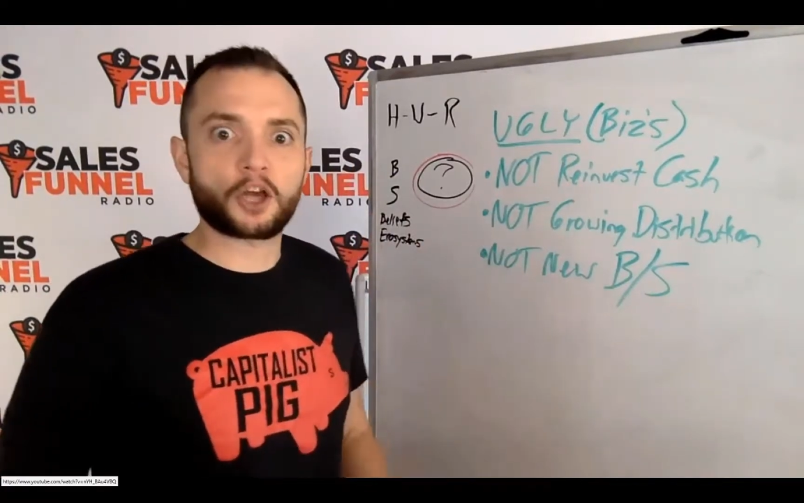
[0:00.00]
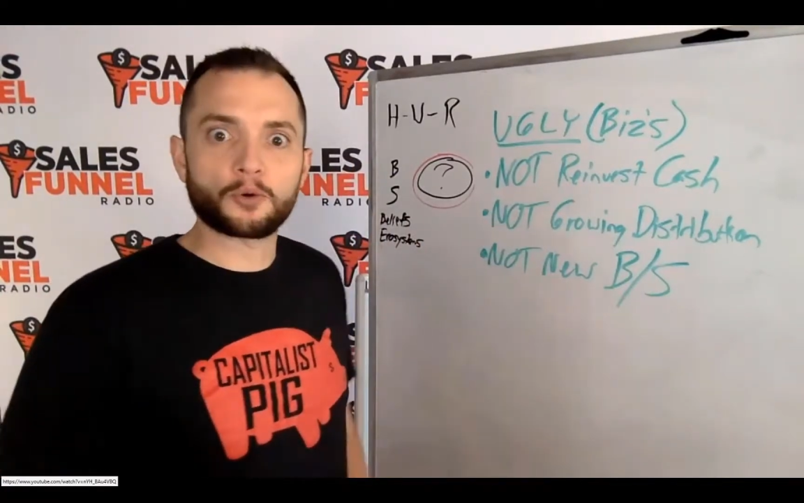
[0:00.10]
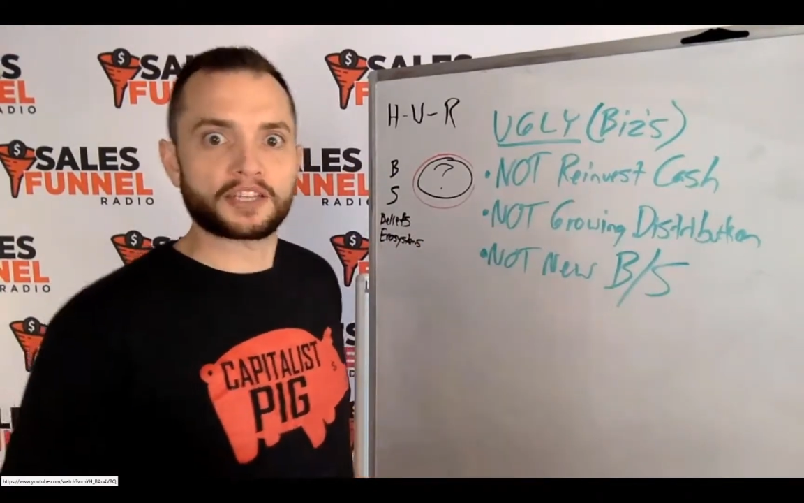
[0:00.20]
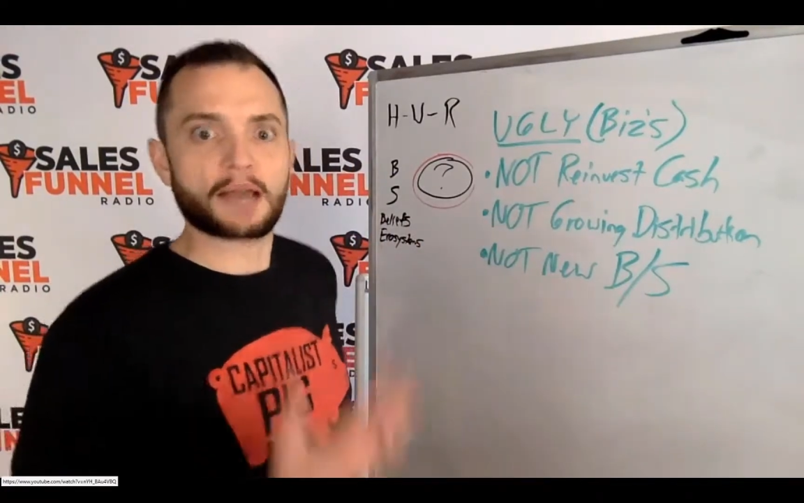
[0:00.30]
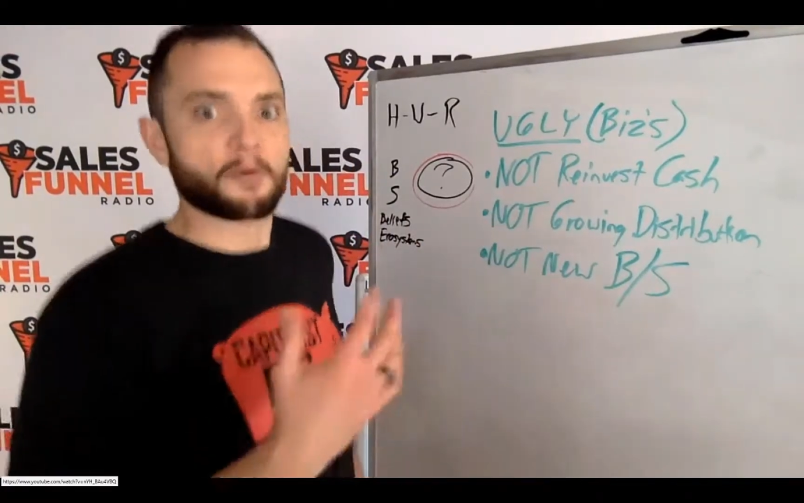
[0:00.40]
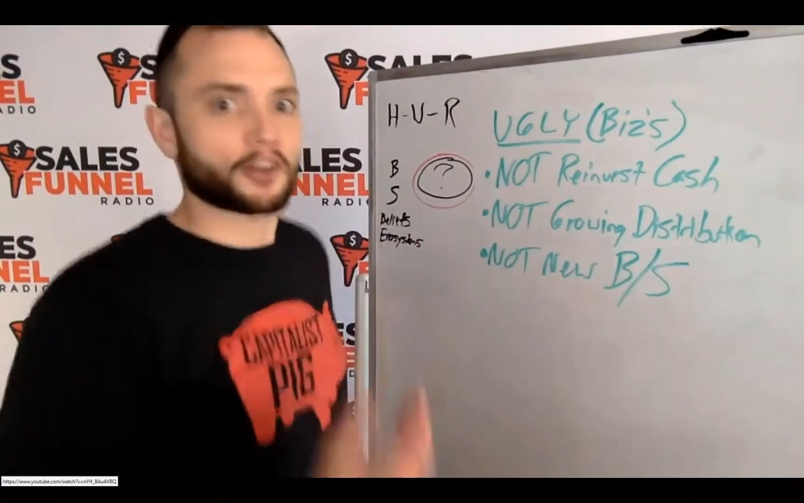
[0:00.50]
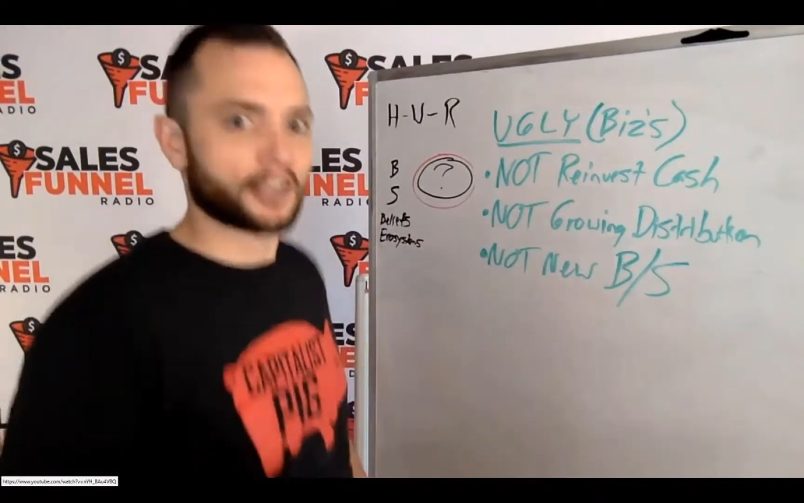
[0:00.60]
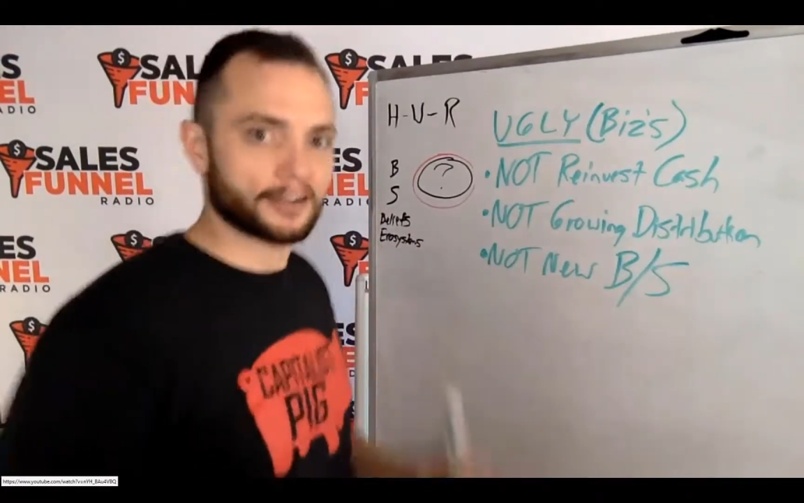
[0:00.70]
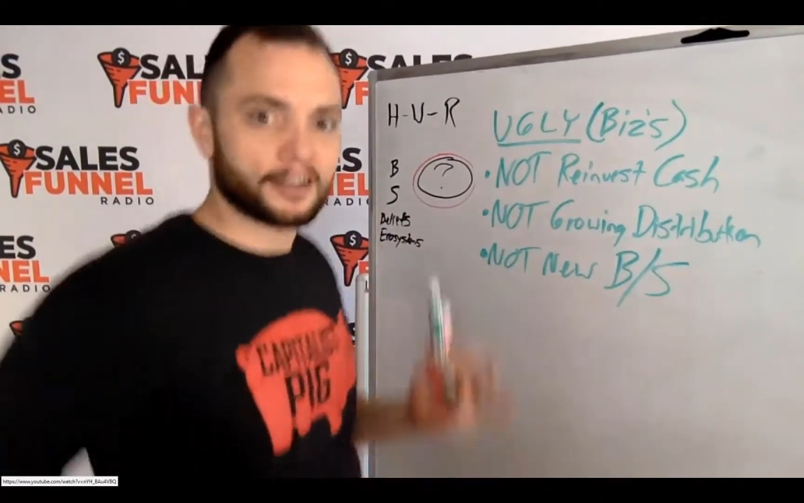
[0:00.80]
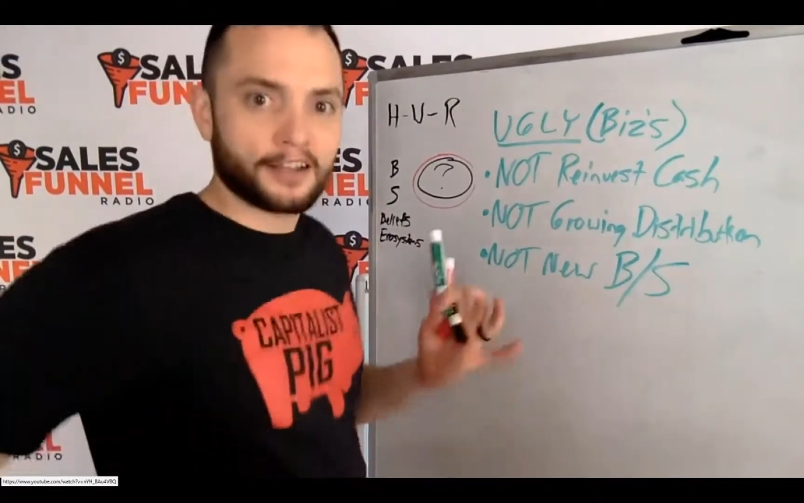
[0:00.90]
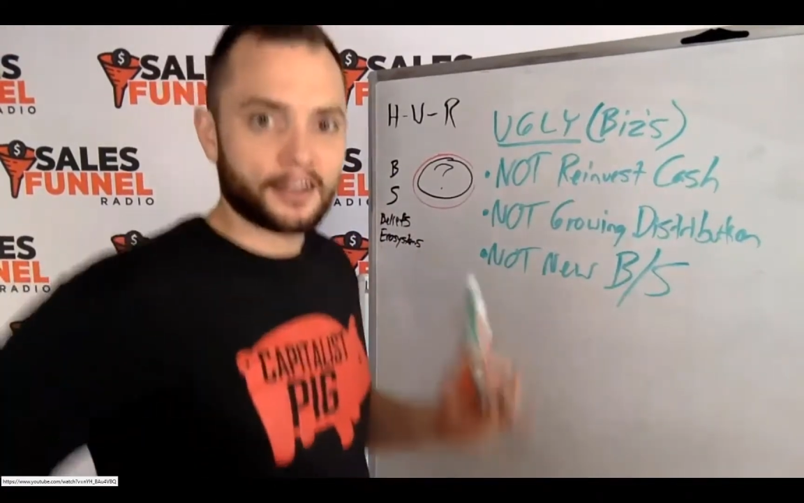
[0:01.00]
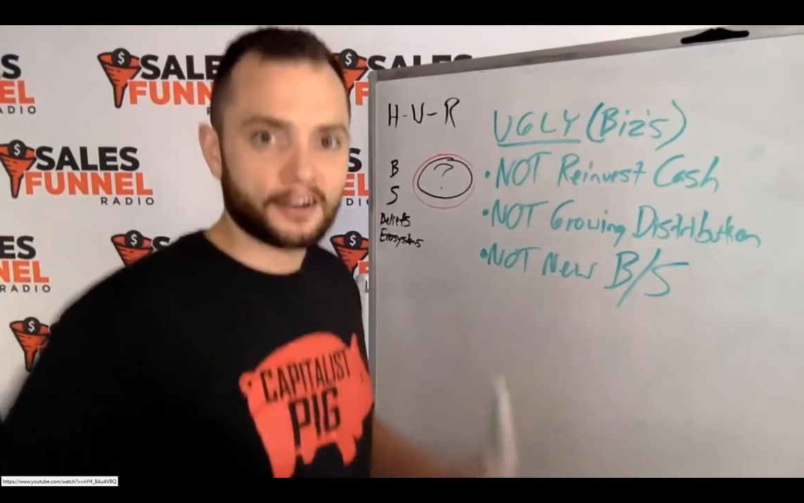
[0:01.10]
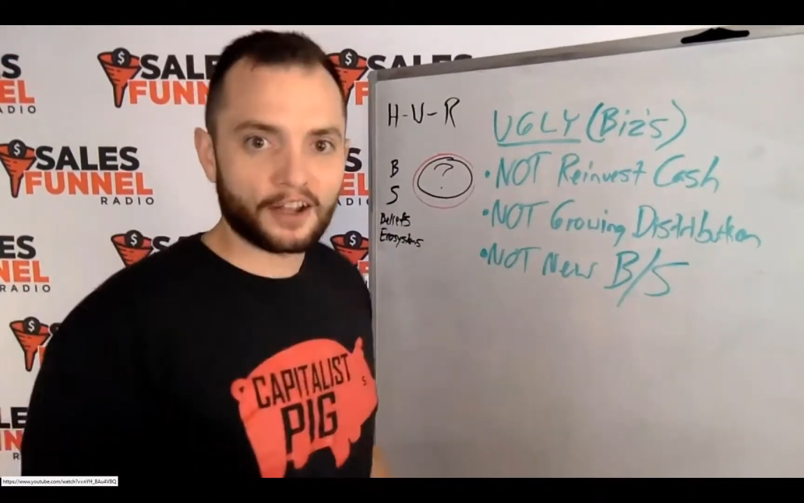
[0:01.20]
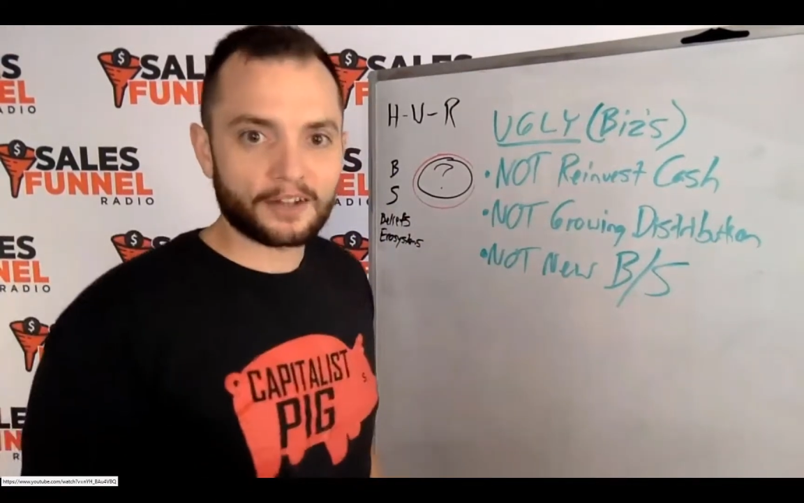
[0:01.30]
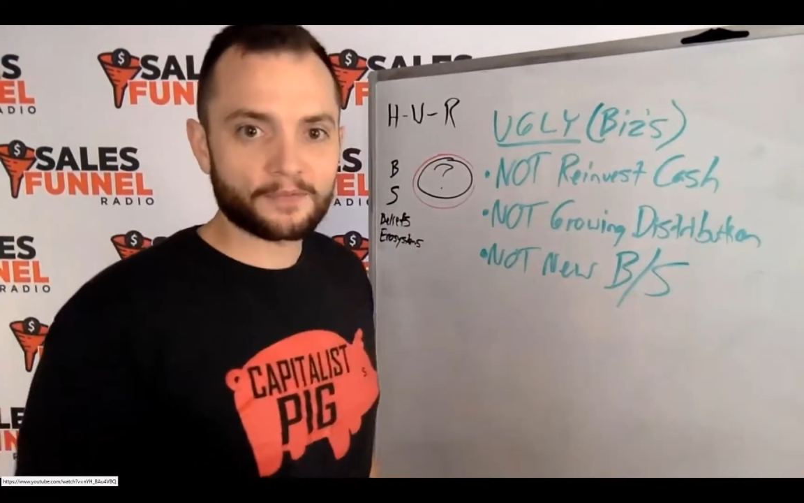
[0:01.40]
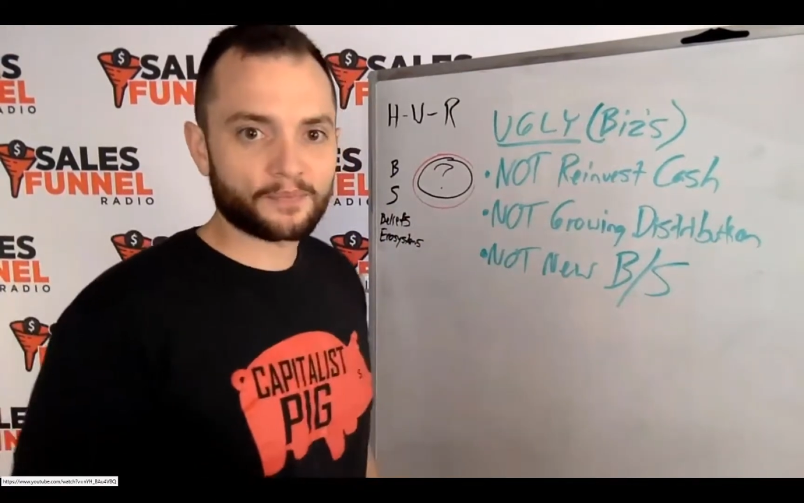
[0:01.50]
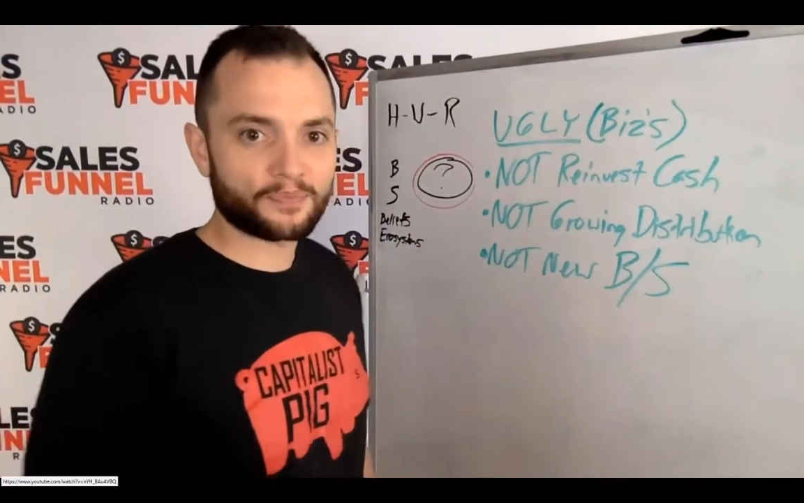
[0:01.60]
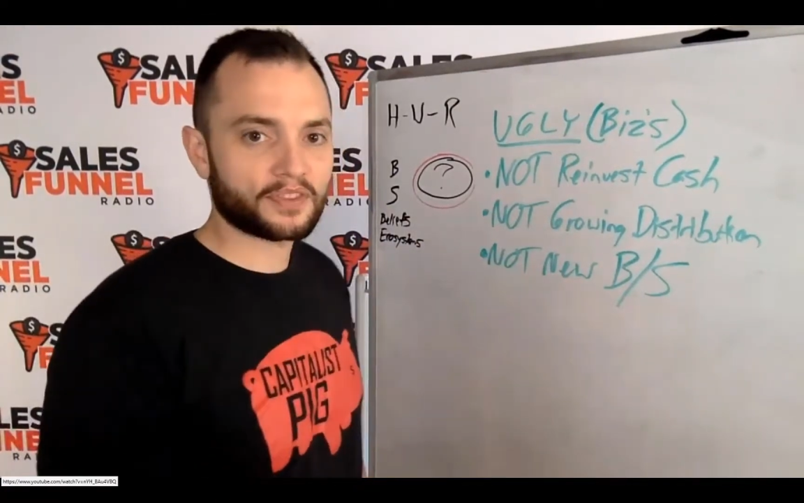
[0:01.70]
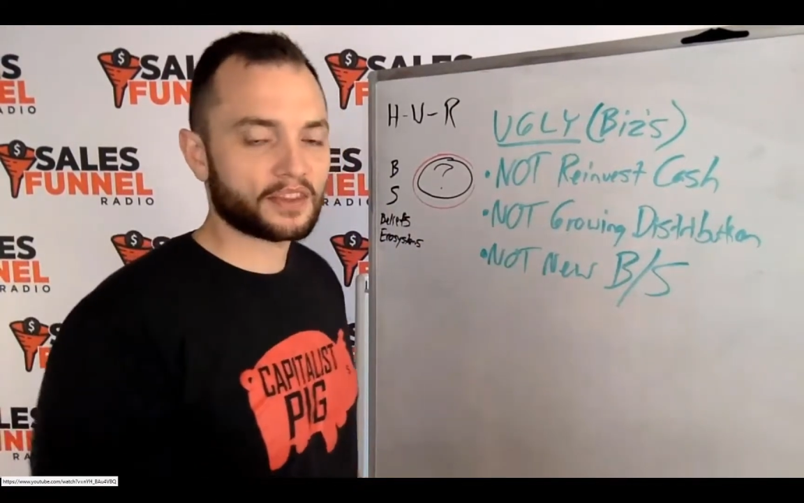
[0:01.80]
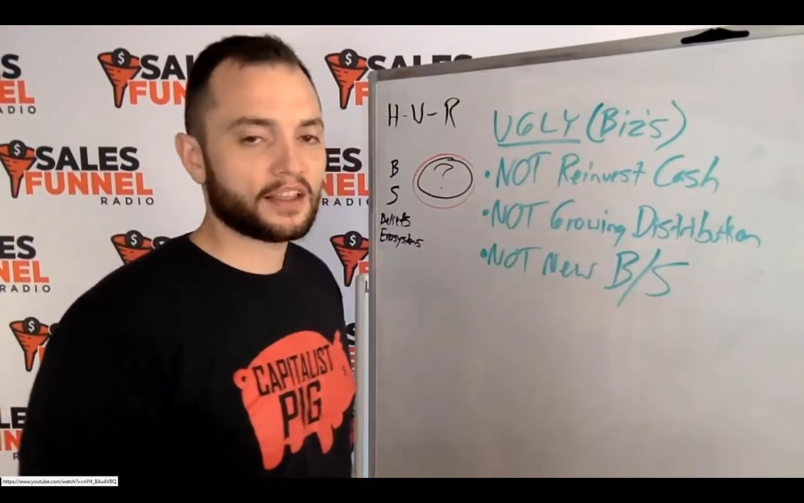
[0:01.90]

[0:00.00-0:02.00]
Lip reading: I'm going to go into that market, right?